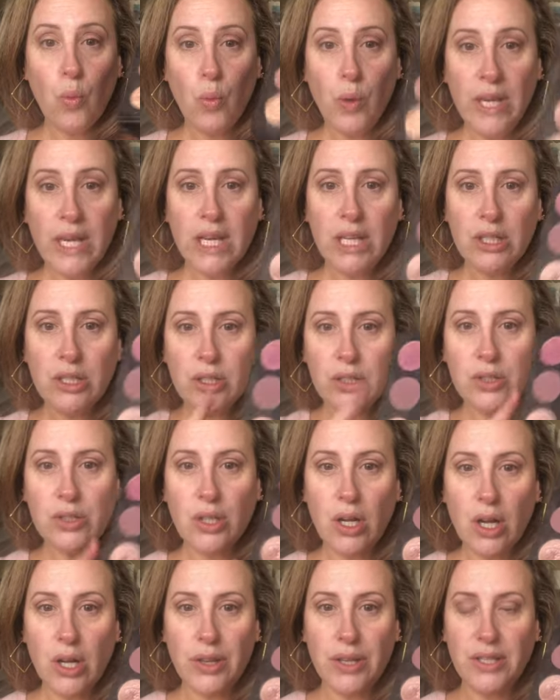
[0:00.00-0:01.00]
We can use
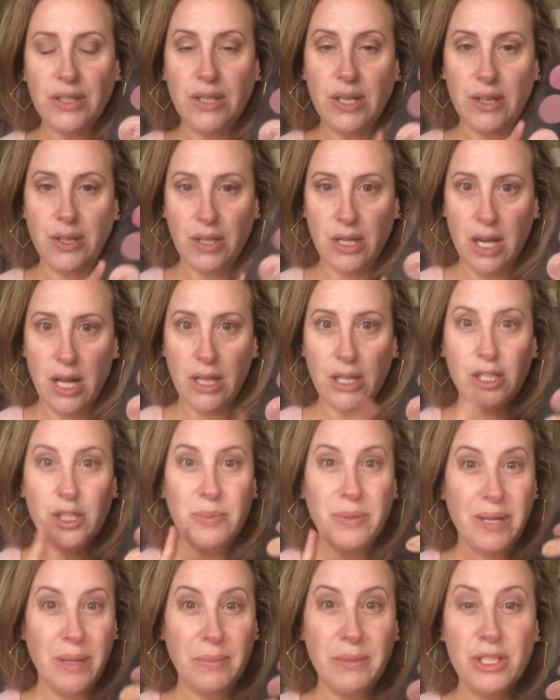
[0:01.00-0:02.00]
all these other
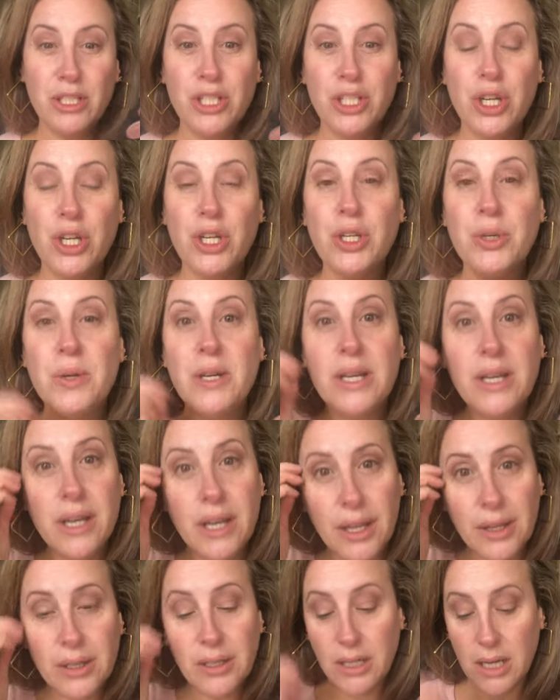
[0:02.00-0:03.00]
colors, but I'm gonna show you
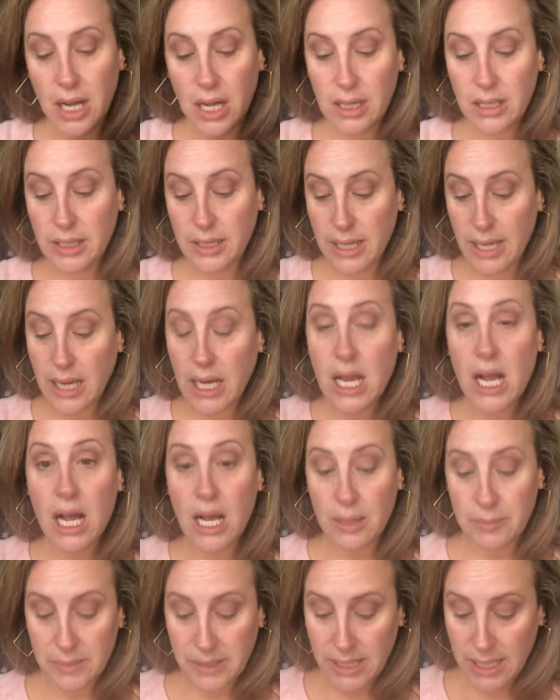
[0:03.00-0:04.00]
another color that
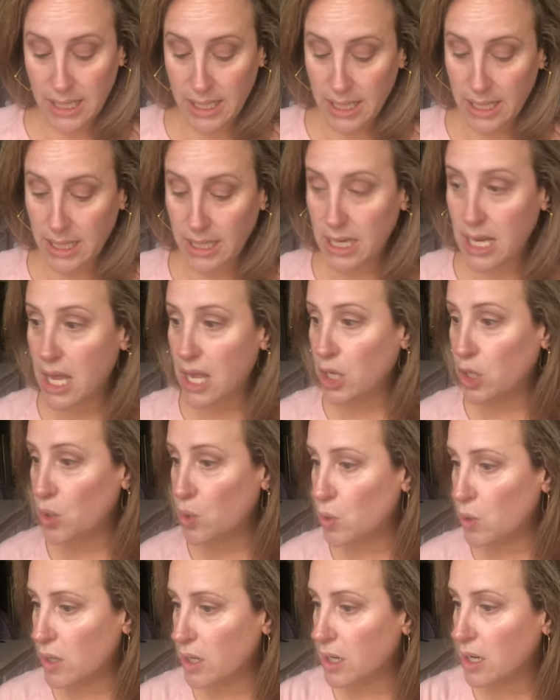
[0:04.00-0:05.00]
comes in
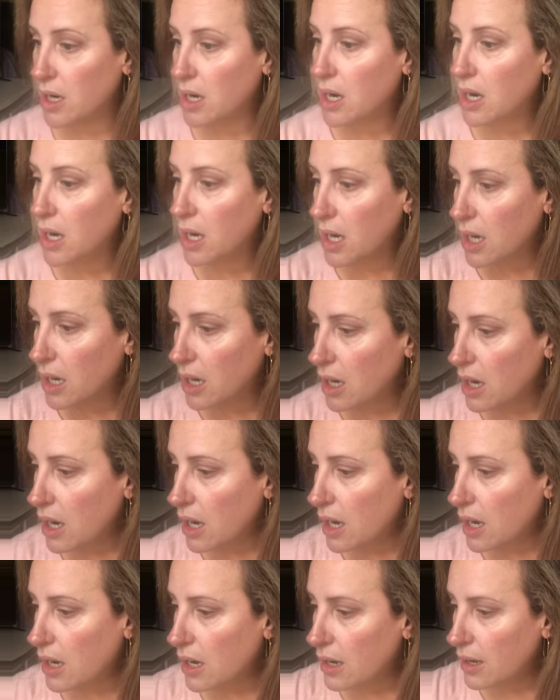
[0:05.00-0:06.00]
your
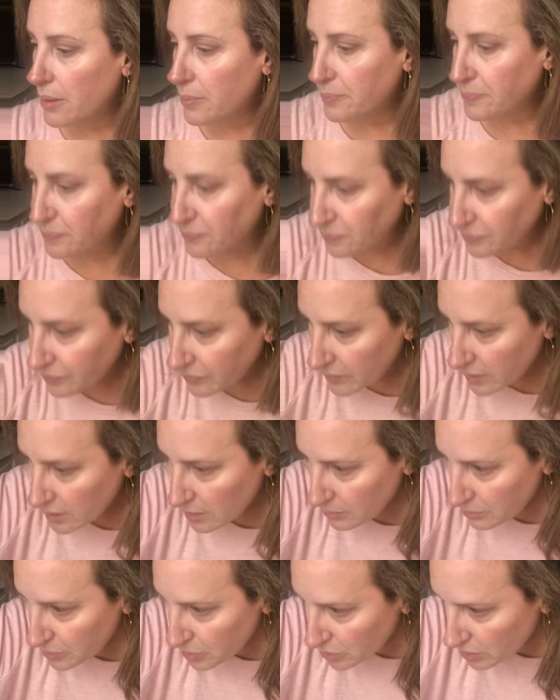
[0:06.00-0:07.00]
um,
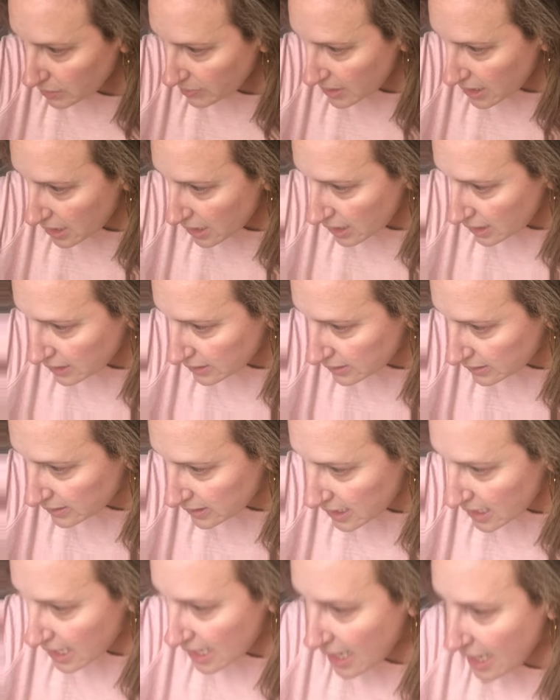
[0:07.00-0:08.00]
beauty box
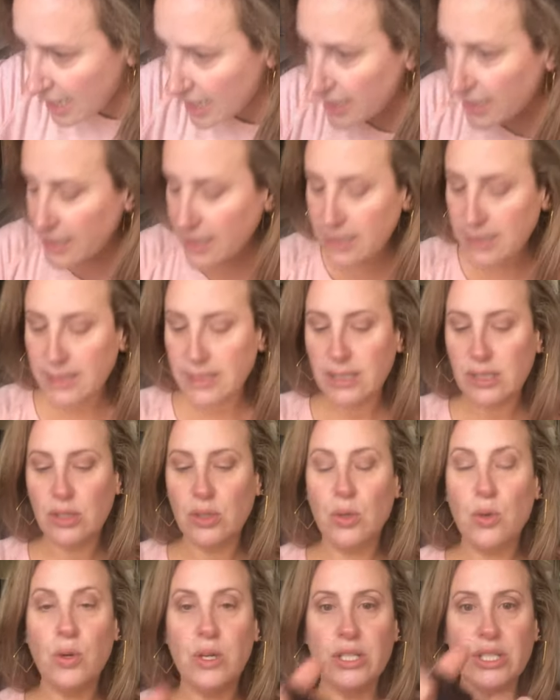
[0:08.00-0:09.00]
and it is this
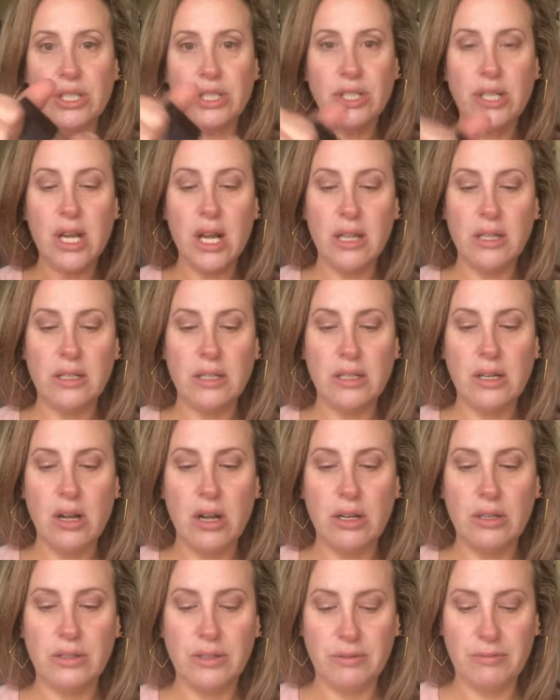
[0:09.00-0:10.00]
gorgeous color
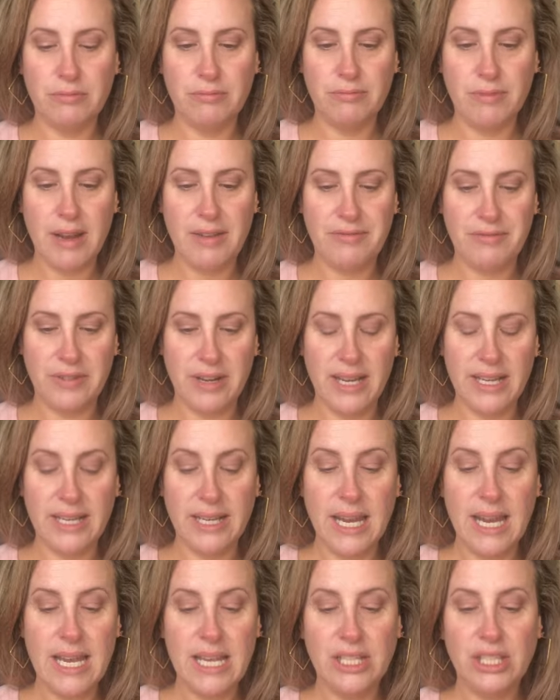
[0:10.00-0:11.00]
called Reverent.
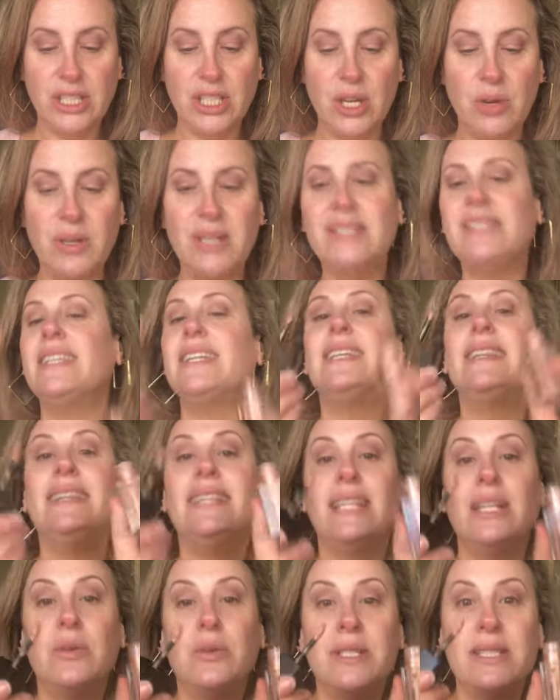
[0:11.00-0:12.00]
So it's a
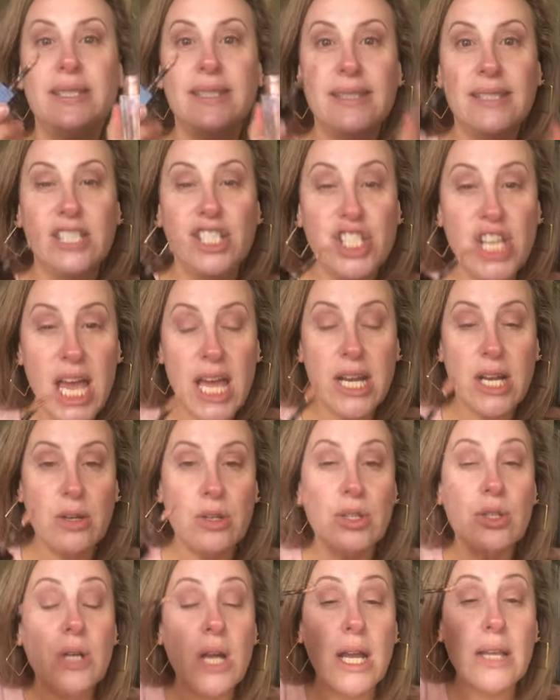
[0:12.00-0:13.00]
liquid shadow.
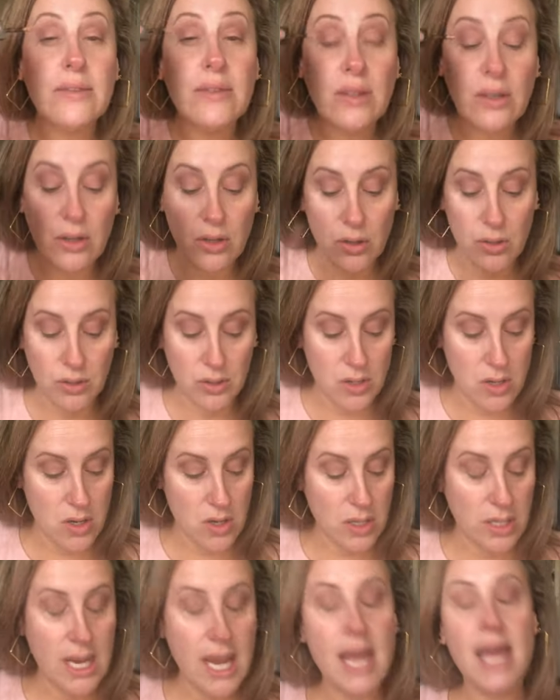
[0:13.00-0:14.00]
You guys, it goes
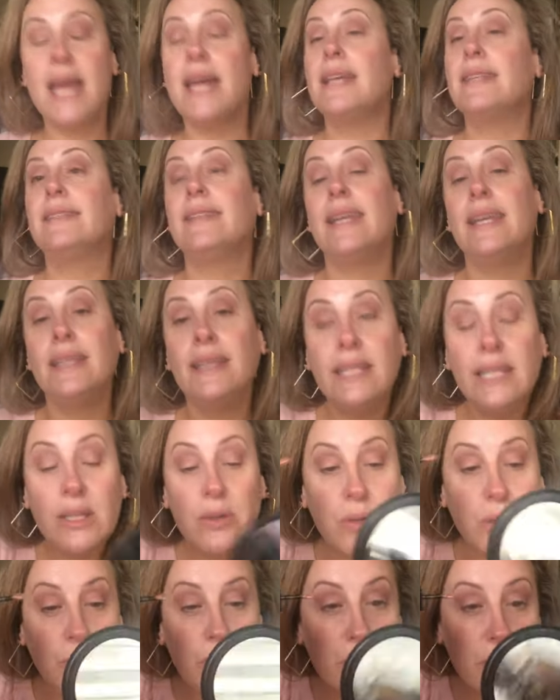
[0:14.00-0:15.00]
on as a
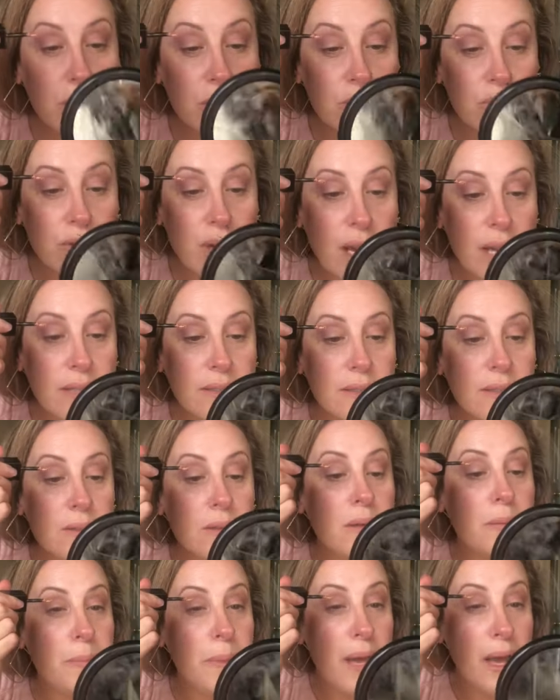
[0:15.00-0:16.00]
liquid, but it dries
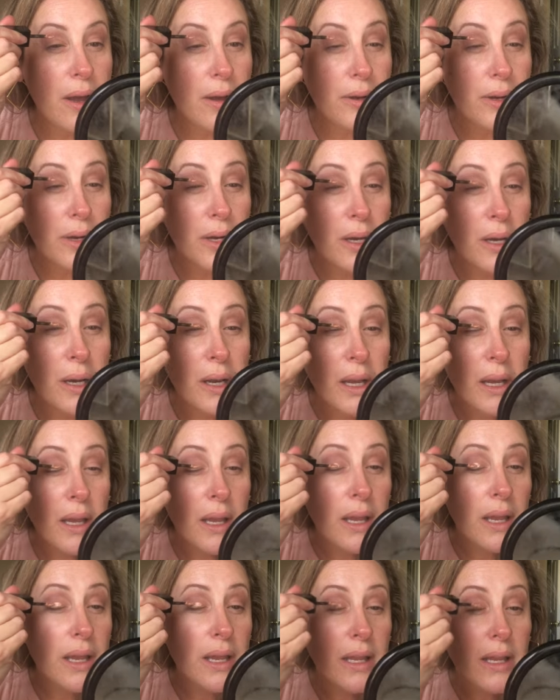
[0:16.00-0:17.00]
to a powder.
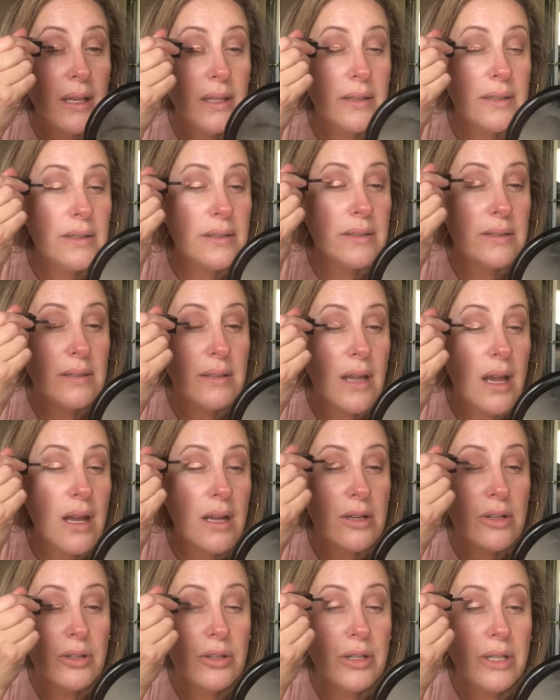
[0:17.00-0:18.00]
It does
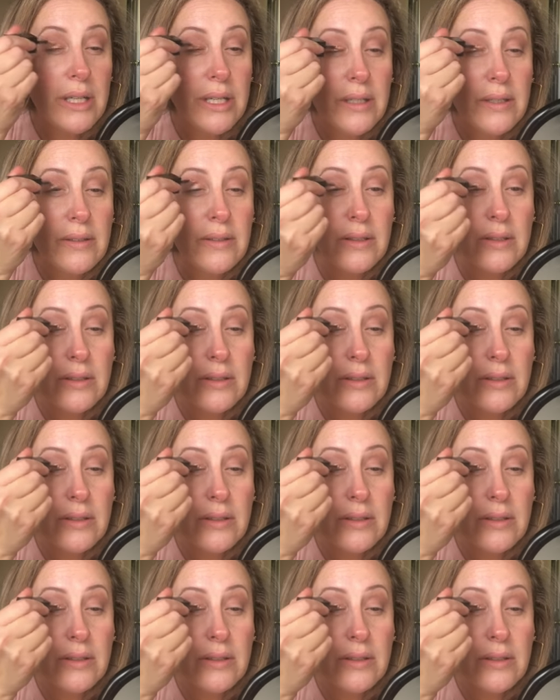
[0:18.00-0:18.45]
not crease.